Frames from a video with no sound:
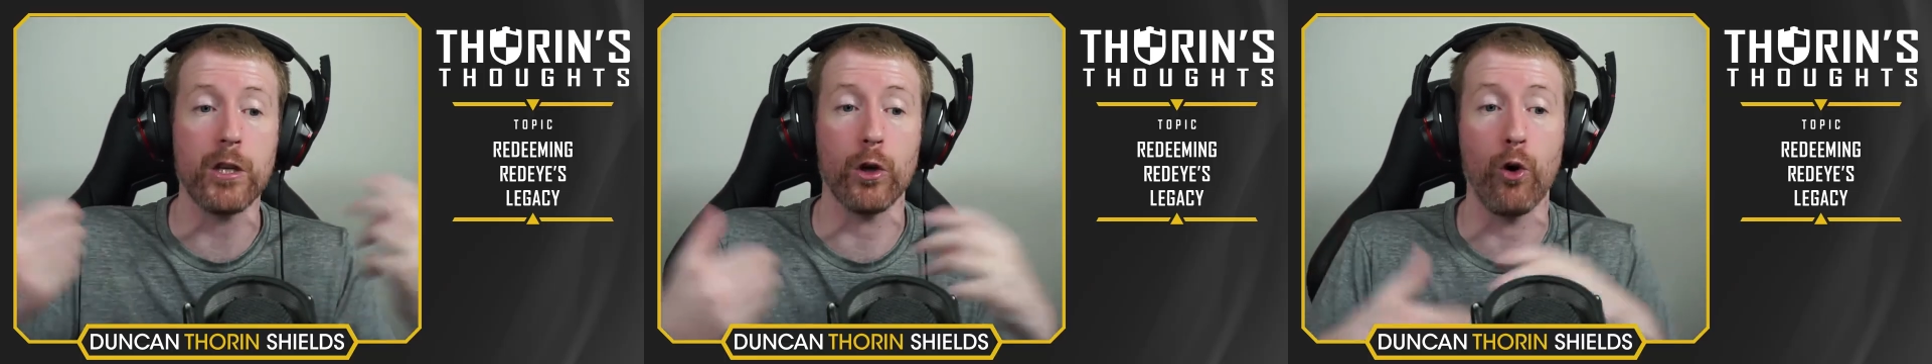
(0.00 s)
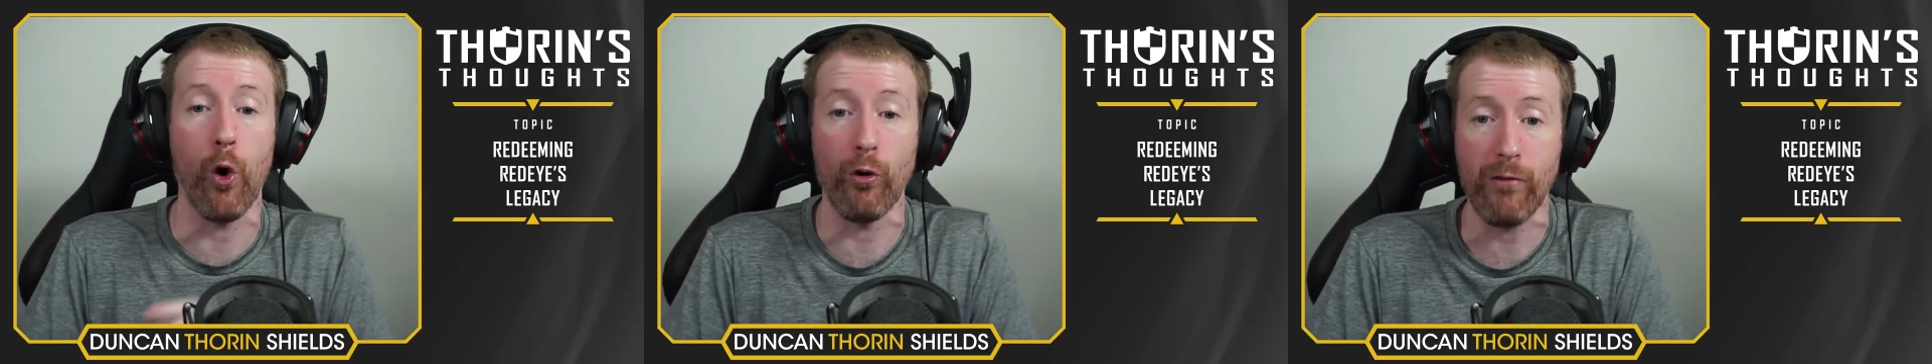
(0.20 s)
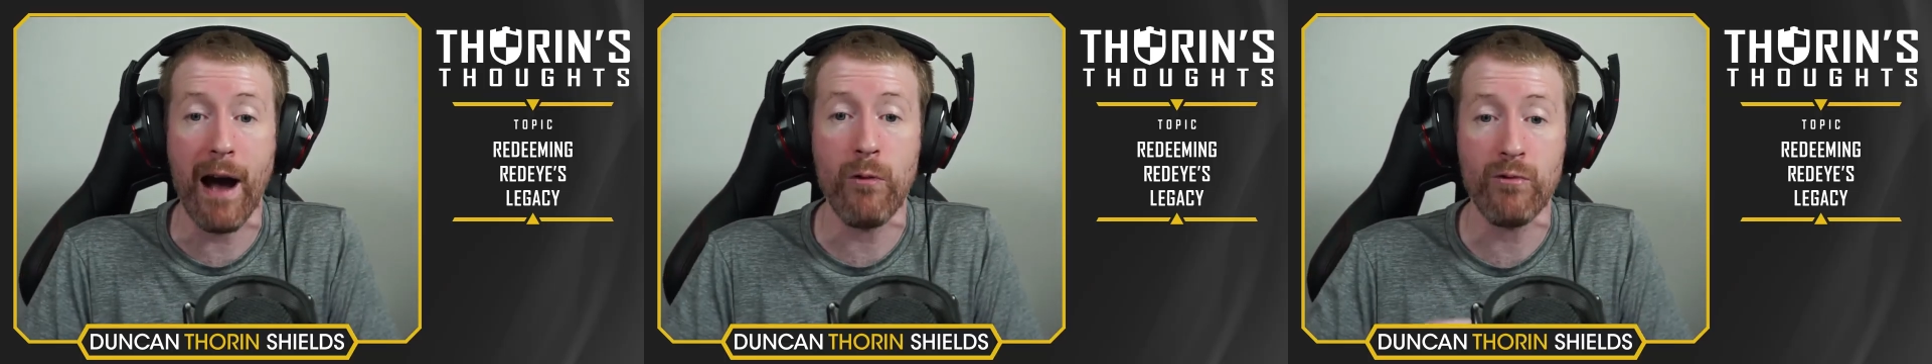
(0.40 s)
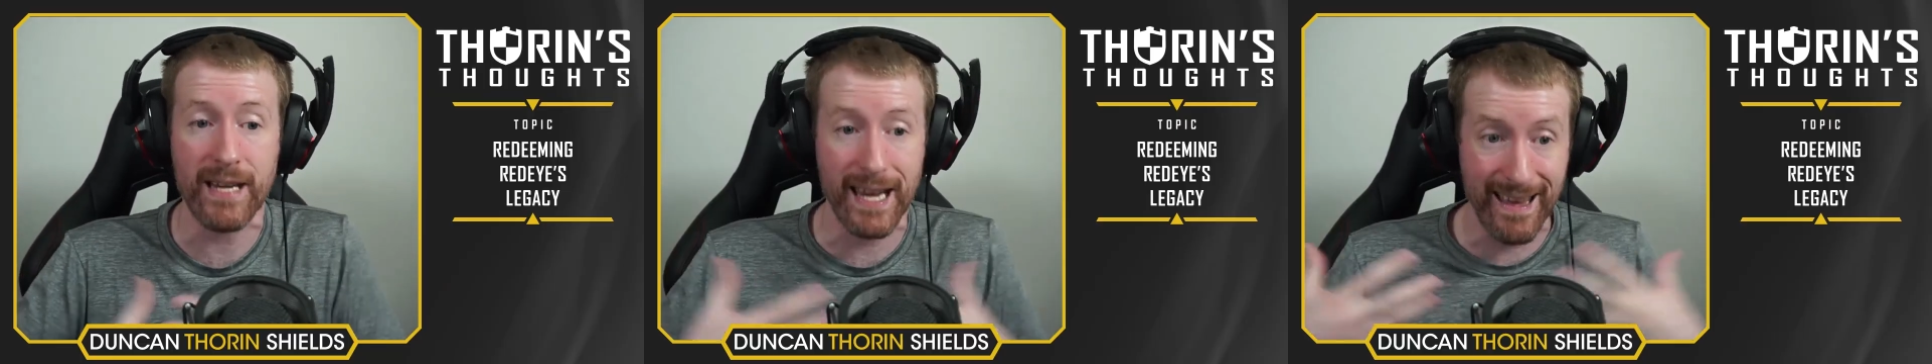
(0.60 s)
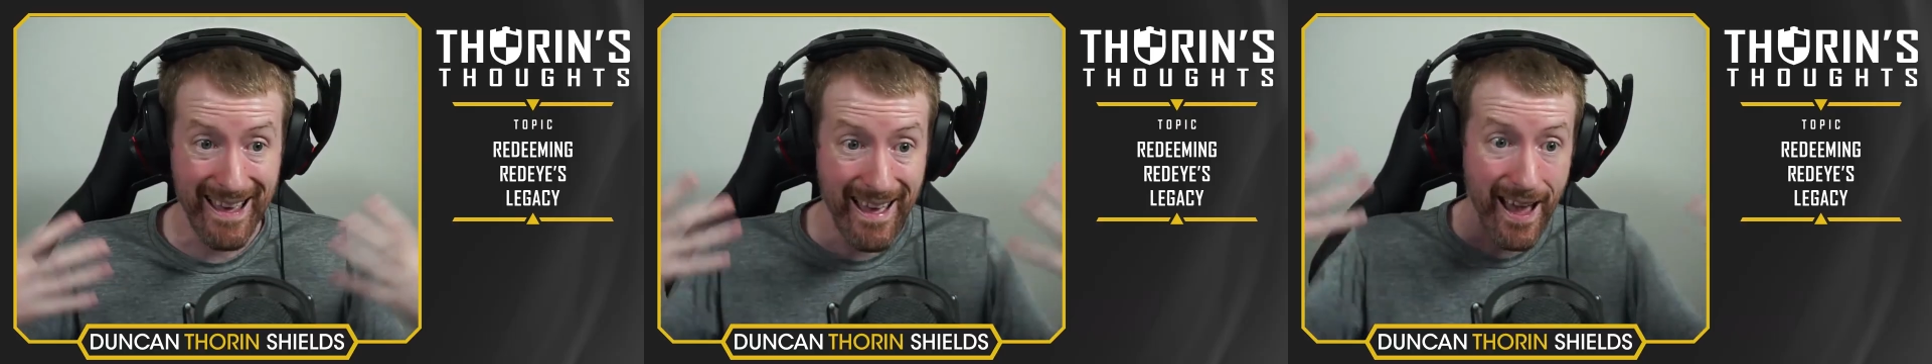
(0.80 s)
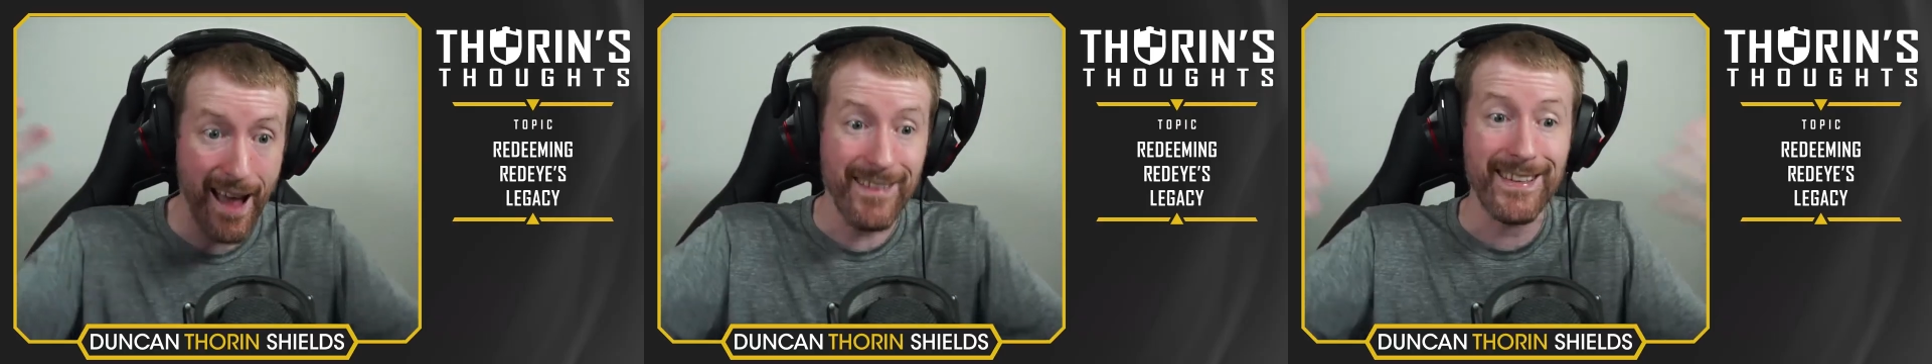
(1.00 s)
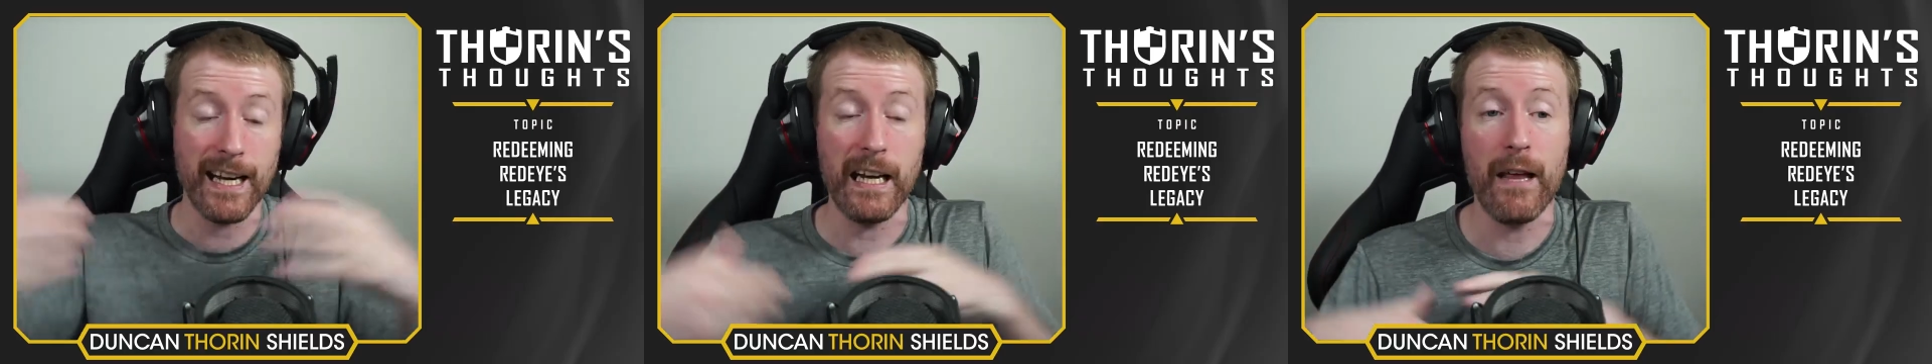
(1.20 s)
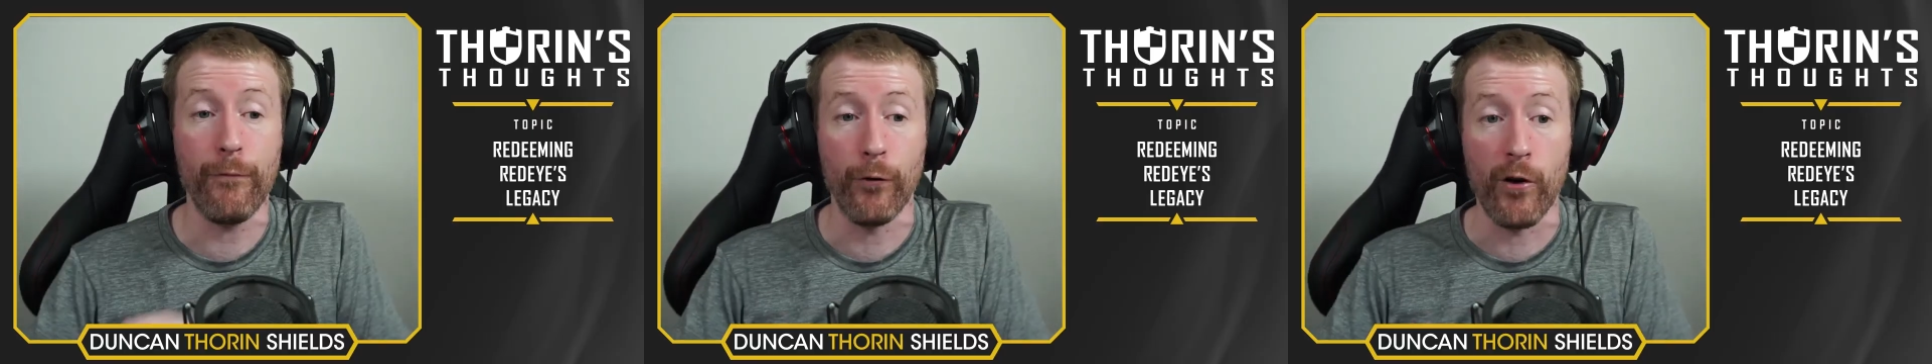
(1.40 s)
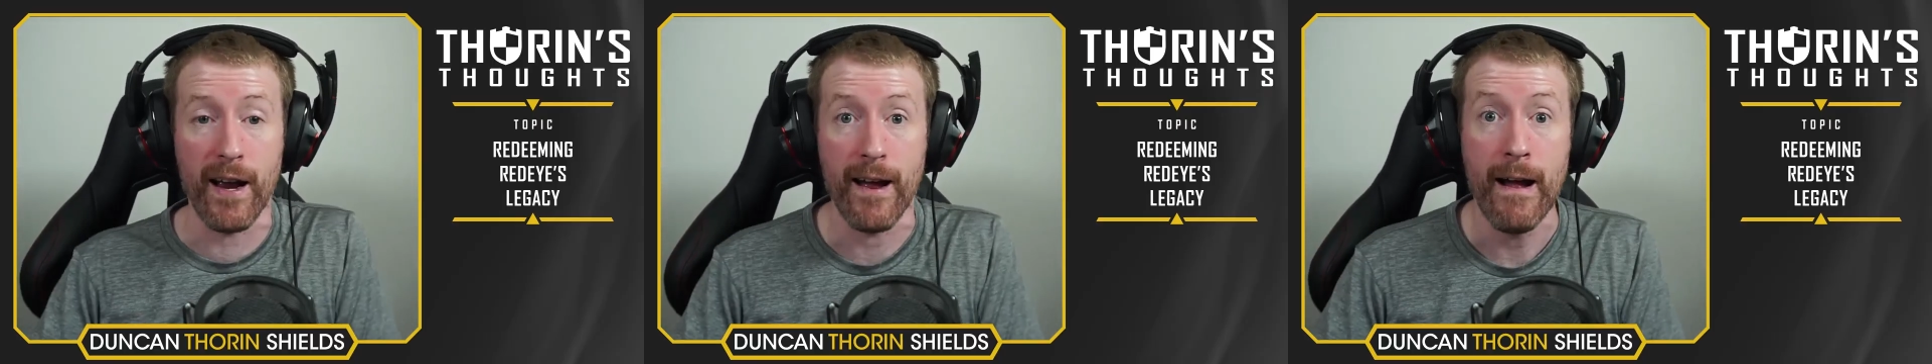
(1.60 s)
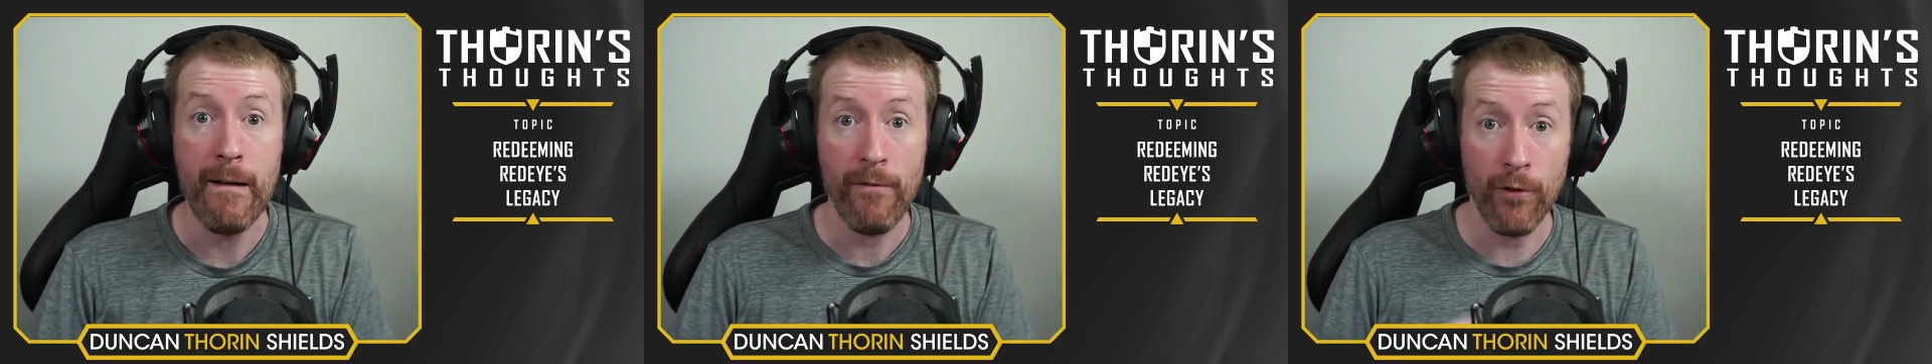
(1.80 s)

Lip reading: to go around it and deliver it.